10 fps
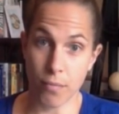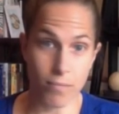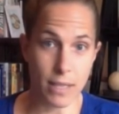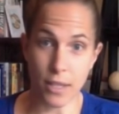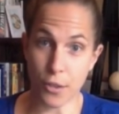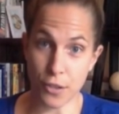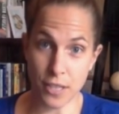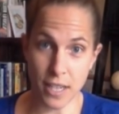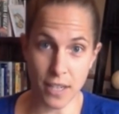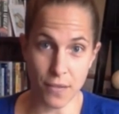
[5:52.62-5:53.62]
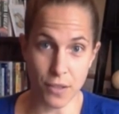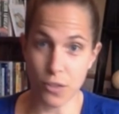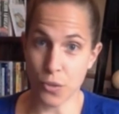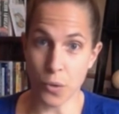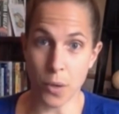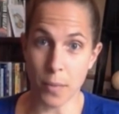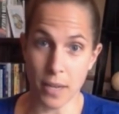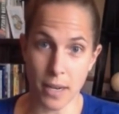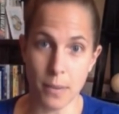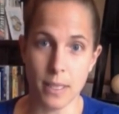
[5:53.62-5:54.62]
at the other side of the storm
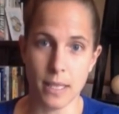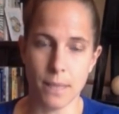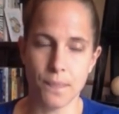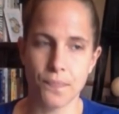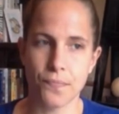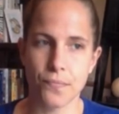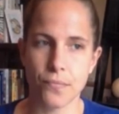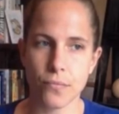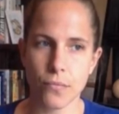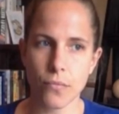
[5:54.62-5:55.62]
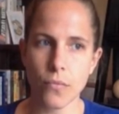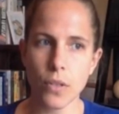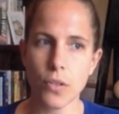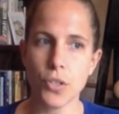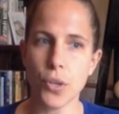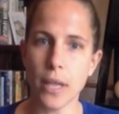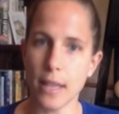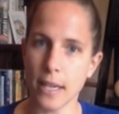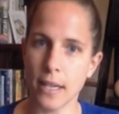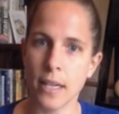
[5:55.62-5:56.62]
that I was in. So I
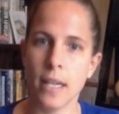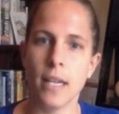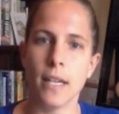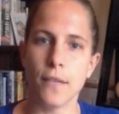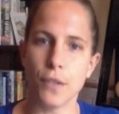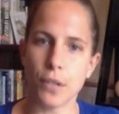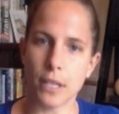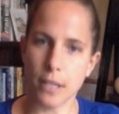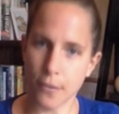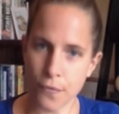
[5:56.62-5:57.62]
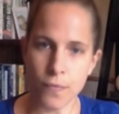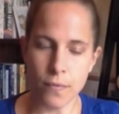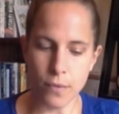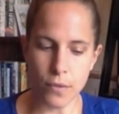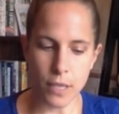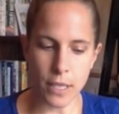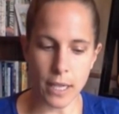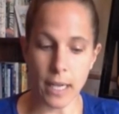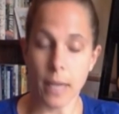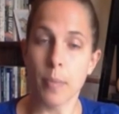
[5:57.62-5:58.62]
think if
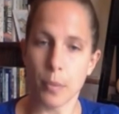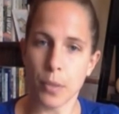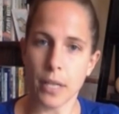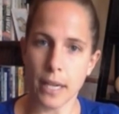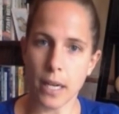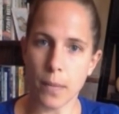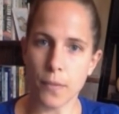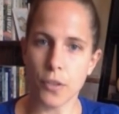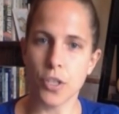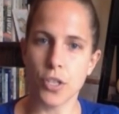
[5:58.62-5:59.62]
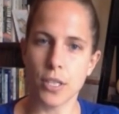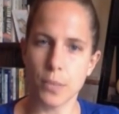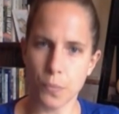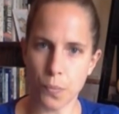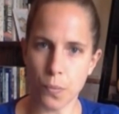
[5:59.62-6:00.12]
it can be really helpful to just